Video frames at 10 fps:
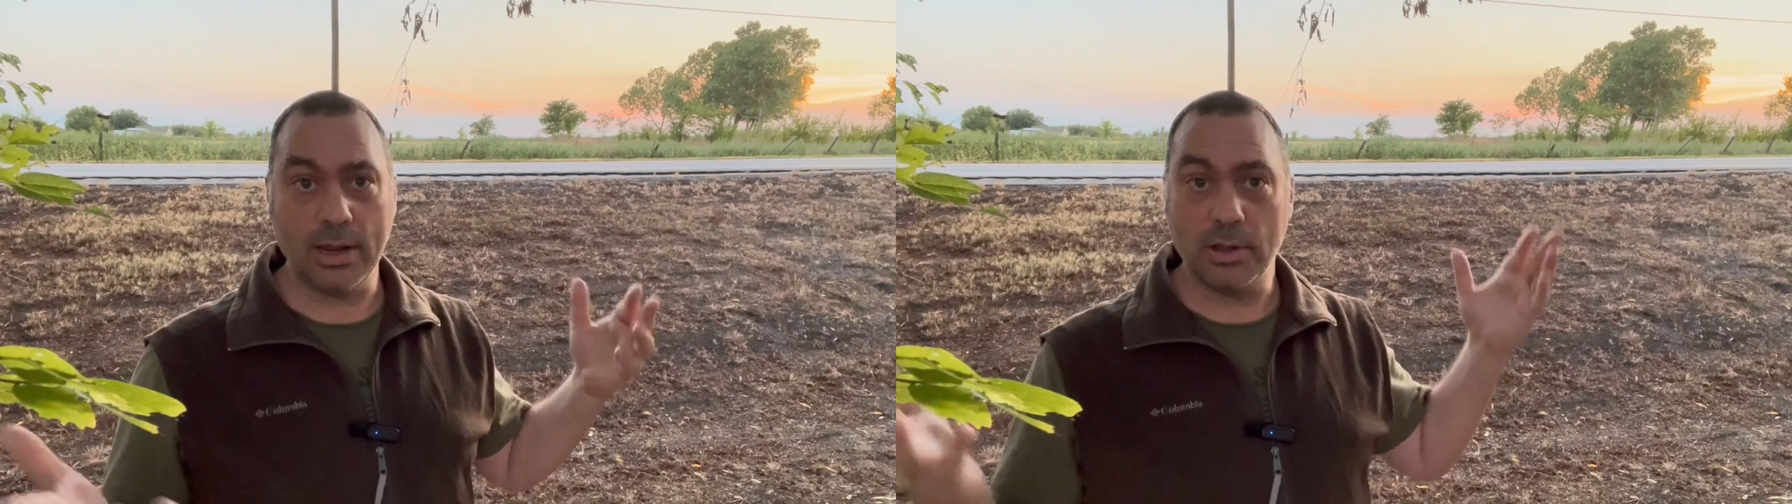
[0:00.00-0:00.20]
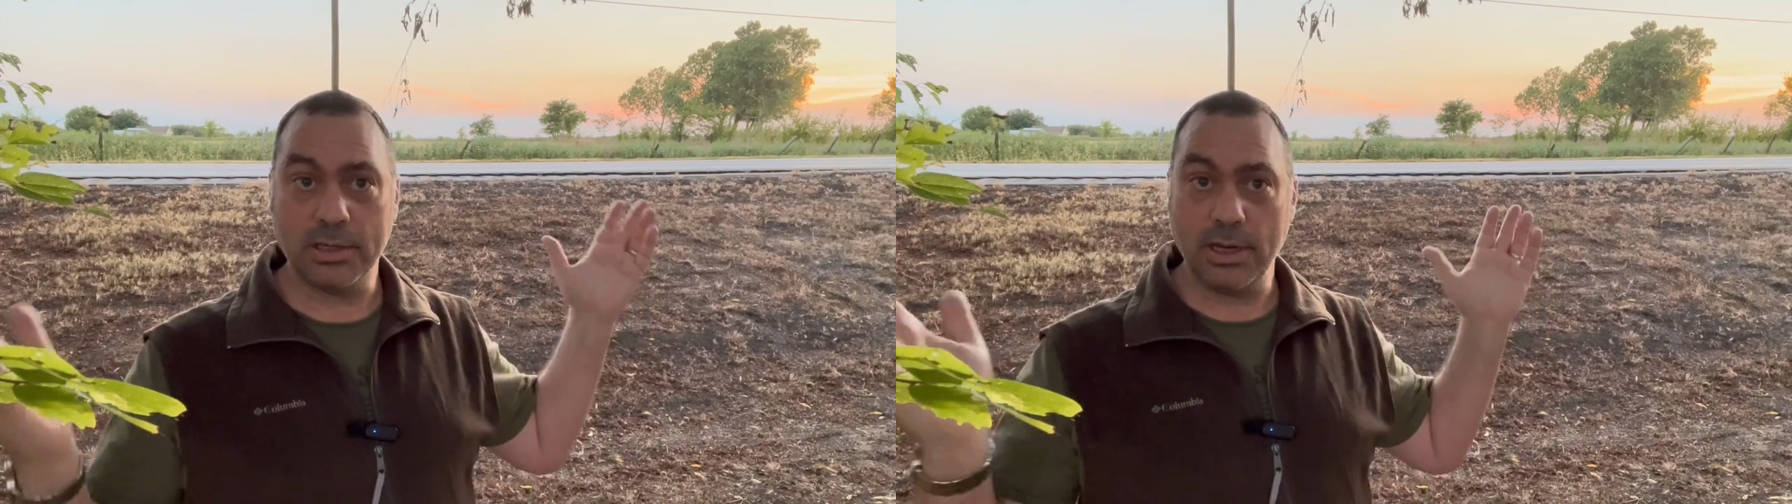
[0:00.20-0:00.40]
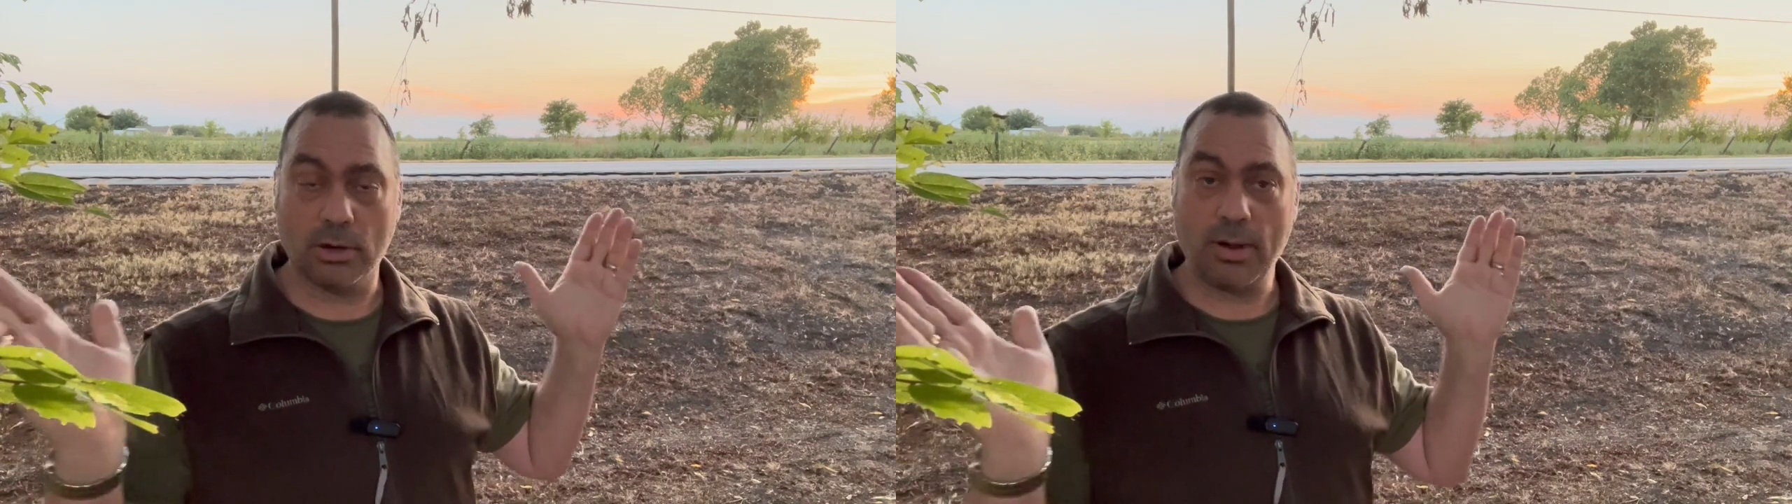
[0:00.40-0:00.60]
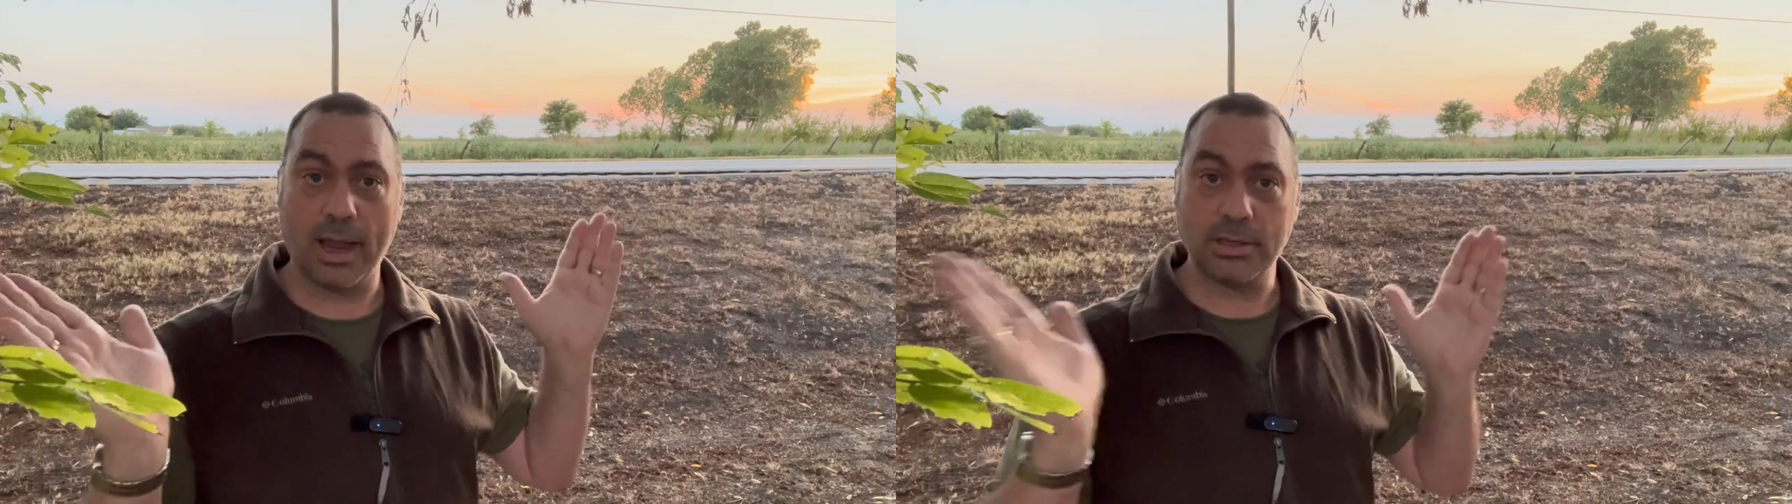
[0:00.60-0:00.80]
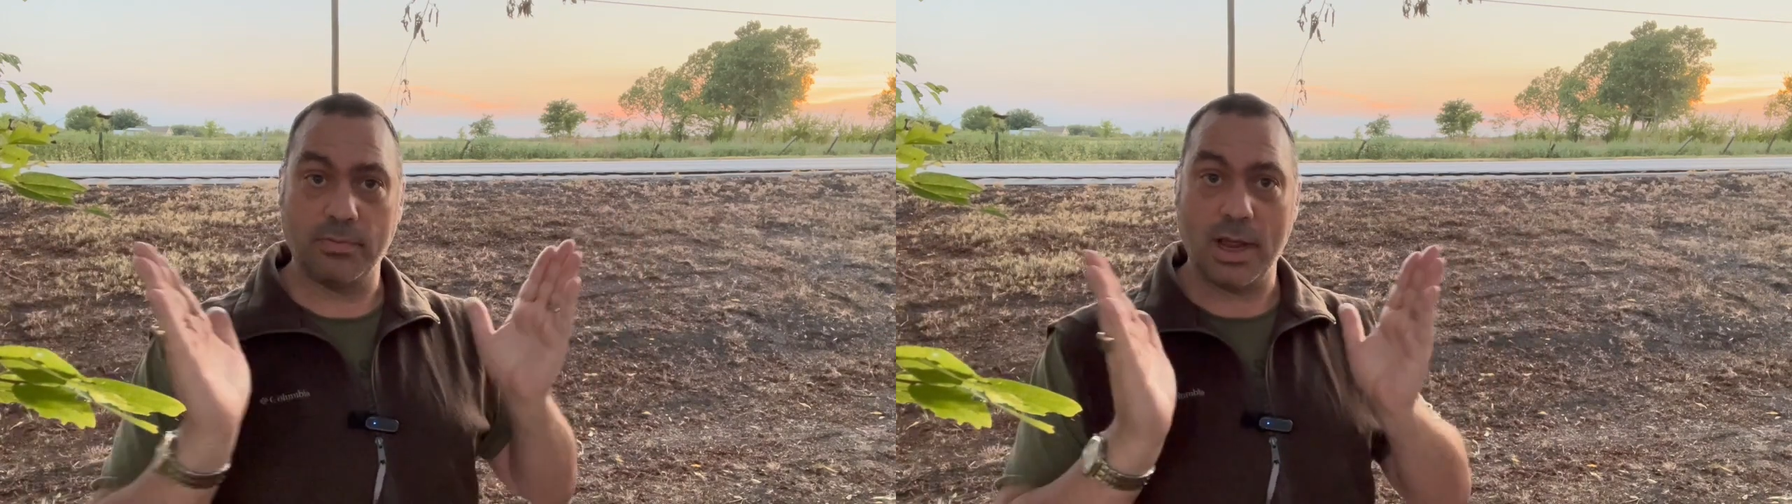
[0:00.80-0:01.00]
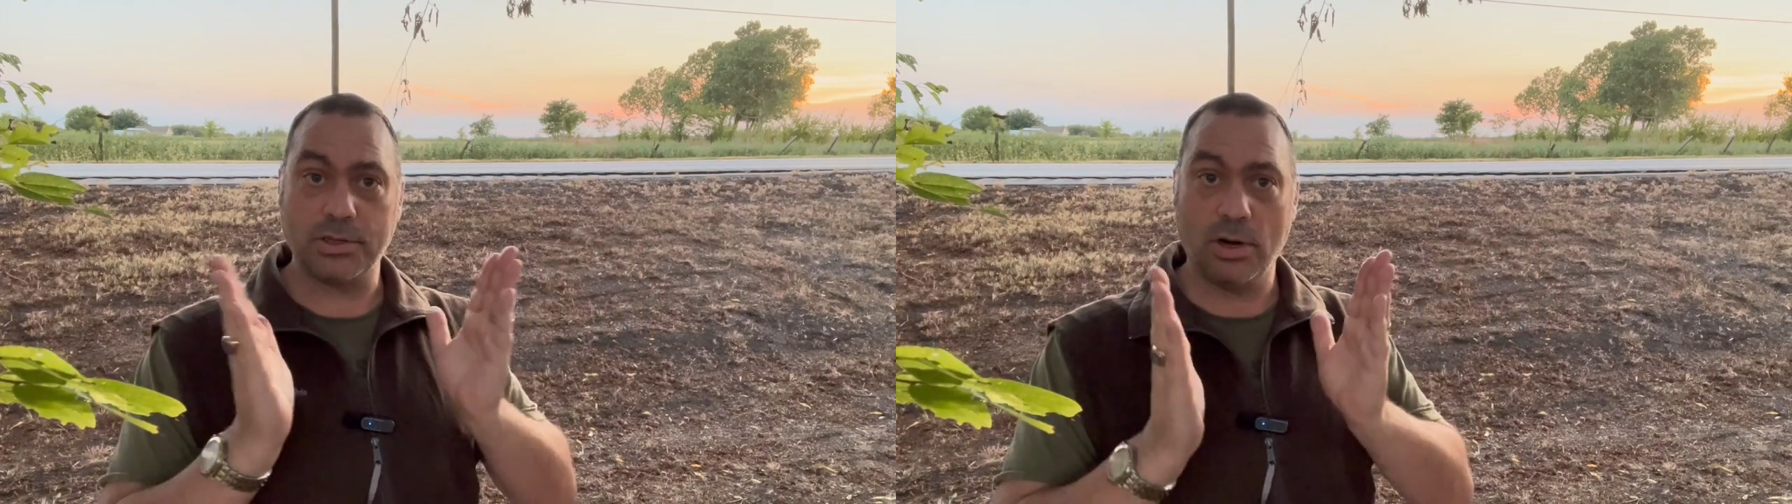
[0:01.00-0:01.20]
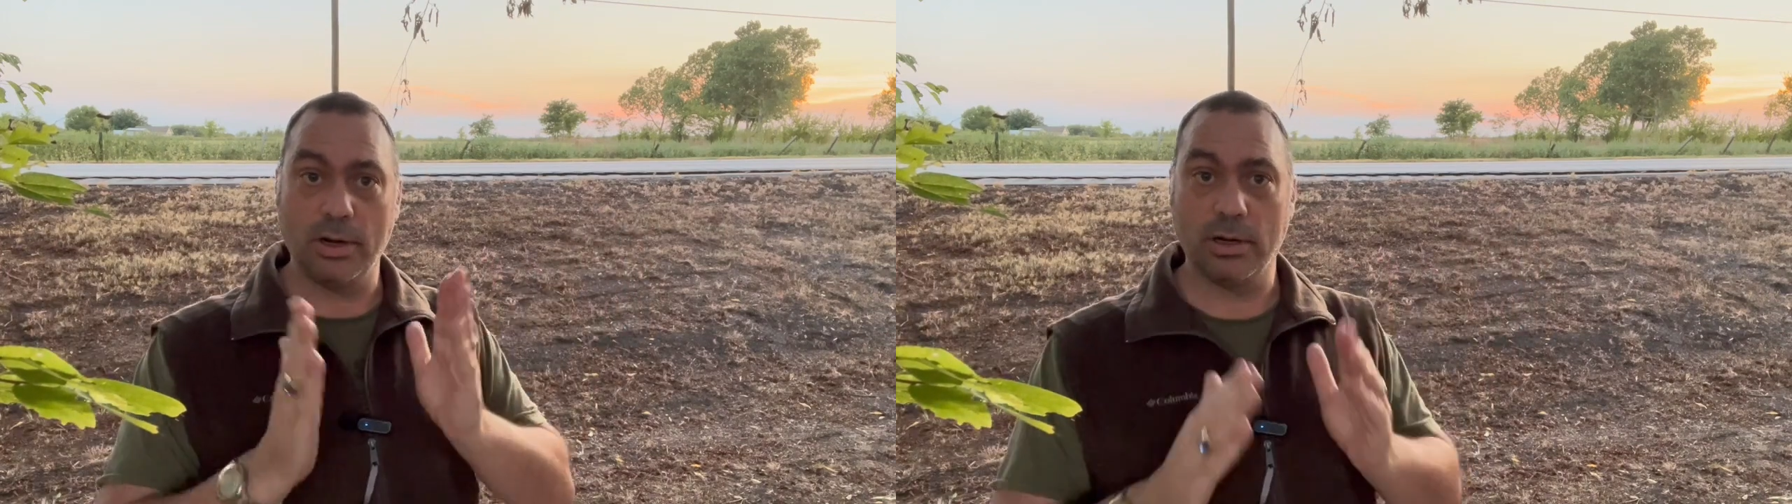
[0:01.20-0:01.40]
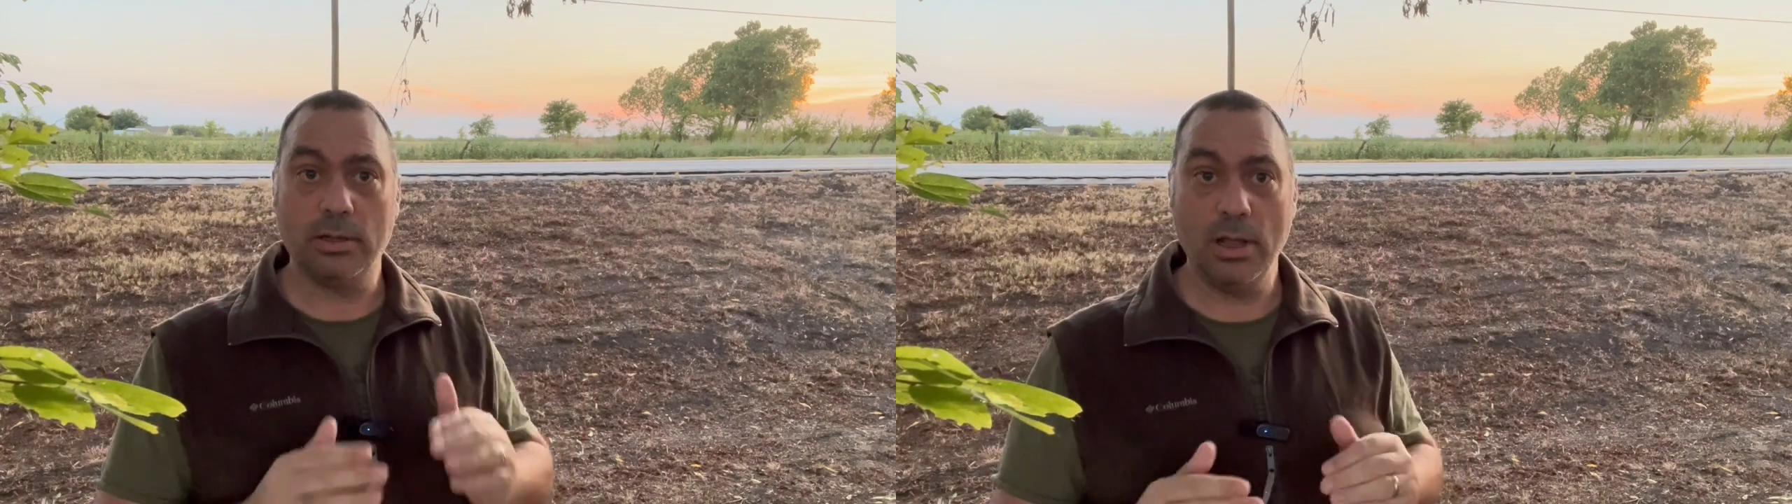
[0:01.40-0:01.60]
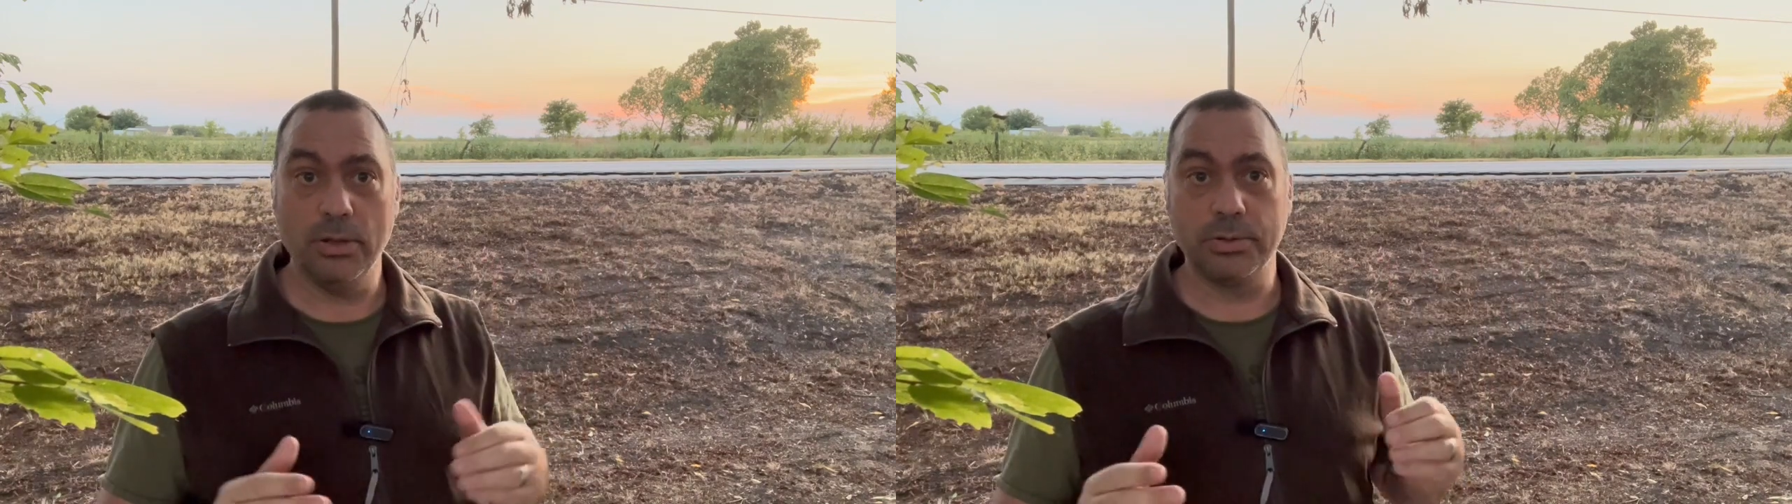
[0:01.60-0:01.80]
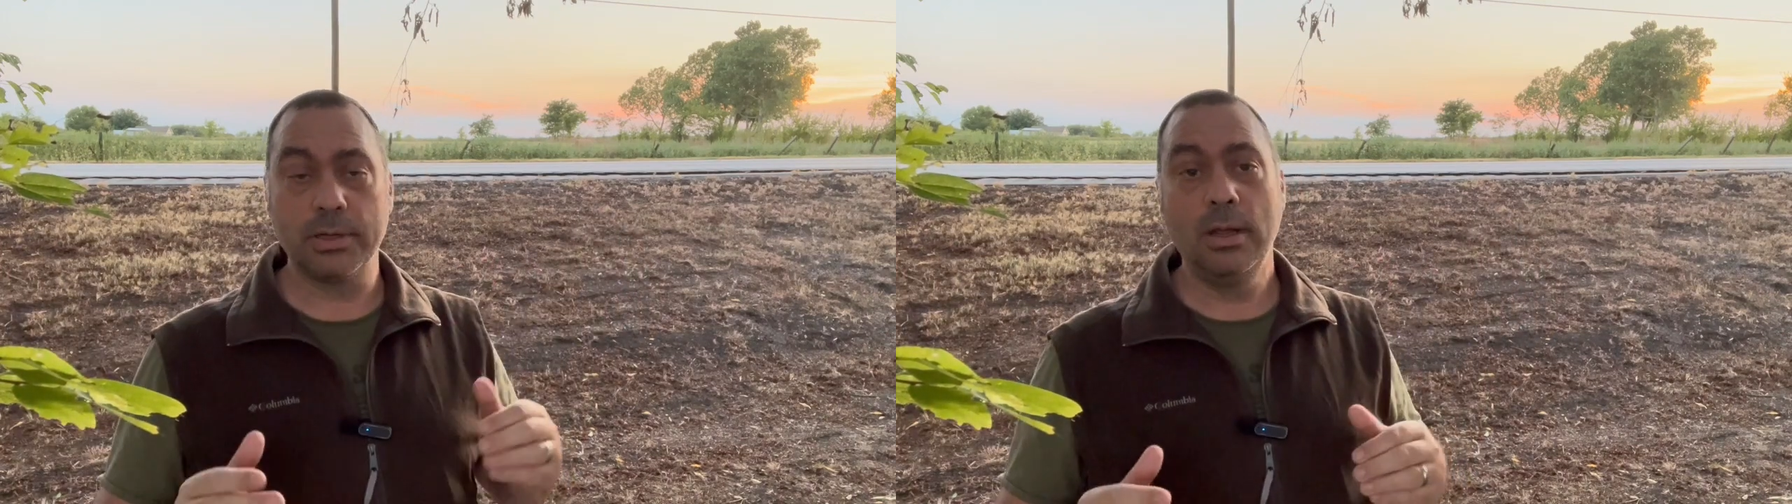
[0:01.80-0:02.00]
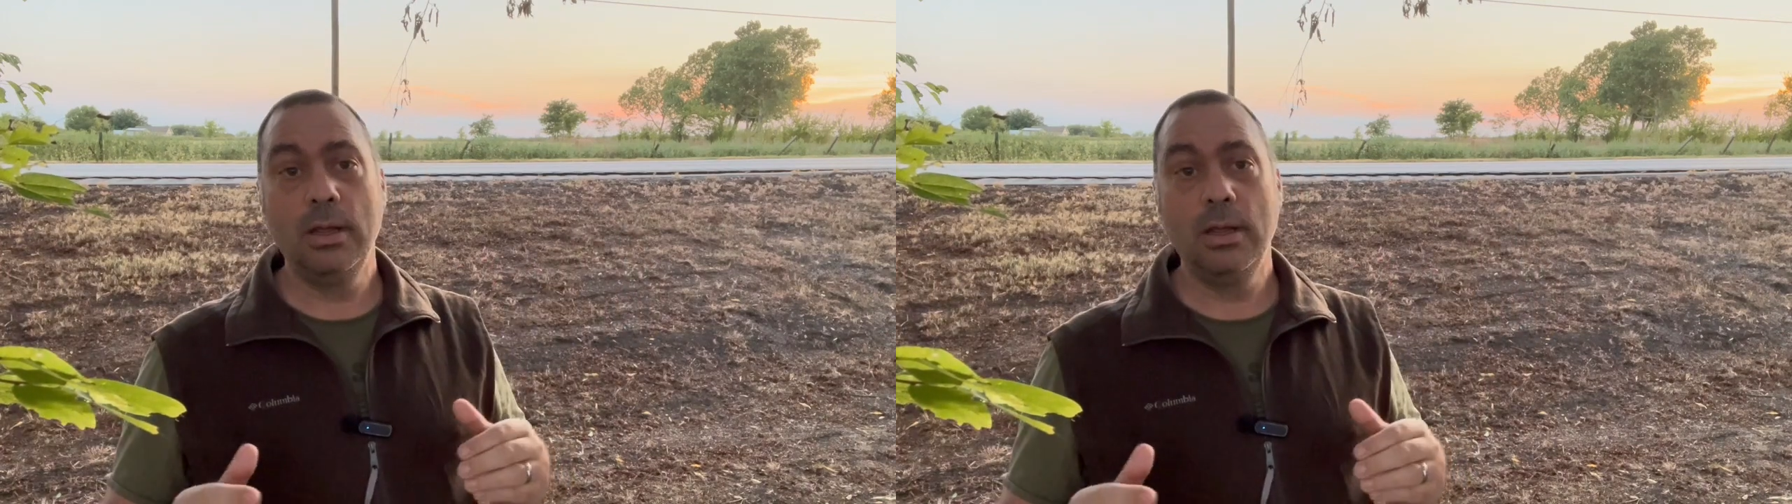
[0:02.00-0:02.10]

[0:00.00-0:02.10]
You can see the cracks have not started to close